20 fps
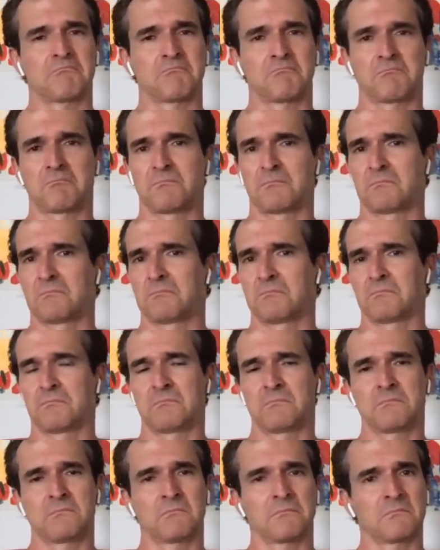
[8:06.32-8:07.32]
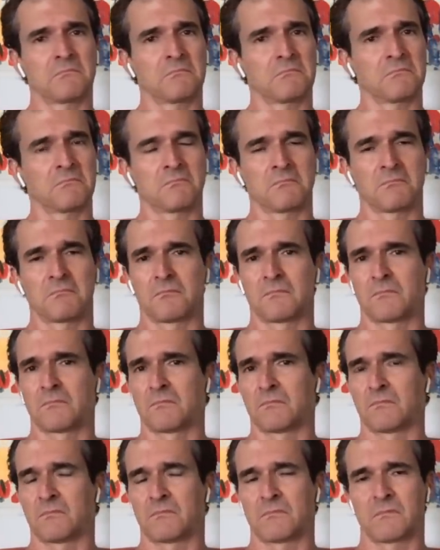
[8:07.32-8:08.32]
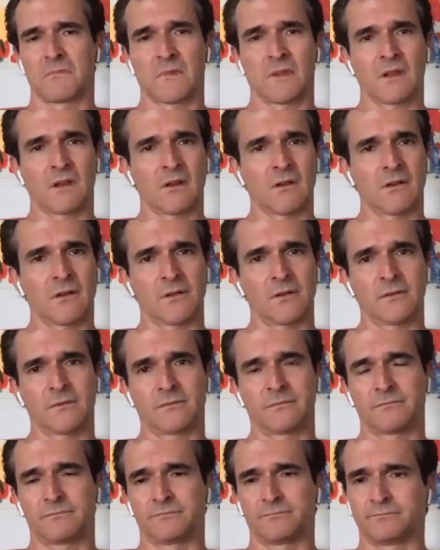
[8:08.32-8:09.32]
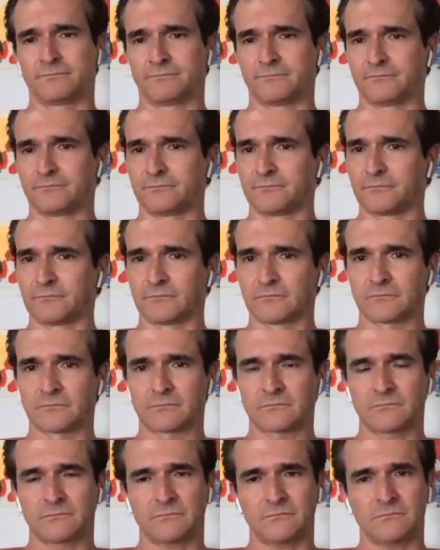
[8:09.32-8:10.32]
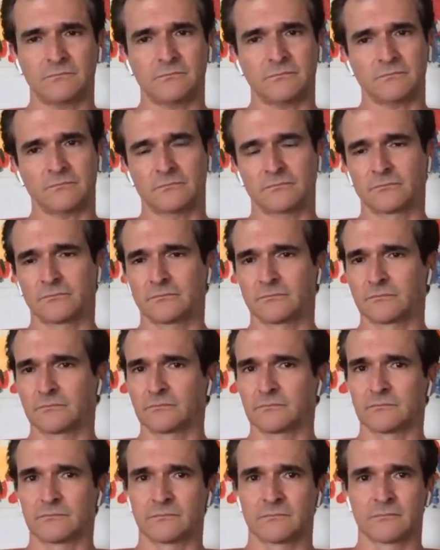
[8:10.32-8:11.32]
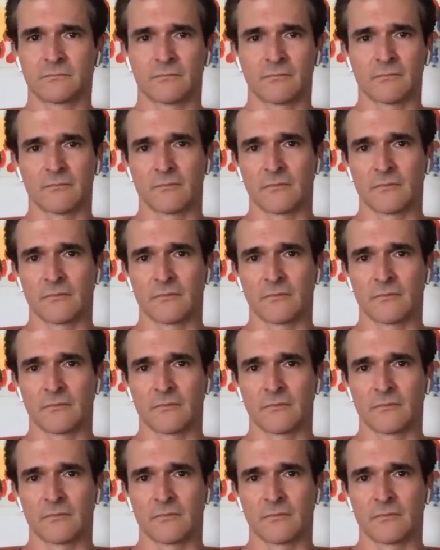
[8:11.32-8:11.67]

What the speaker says: No words are spoken by the person on screen.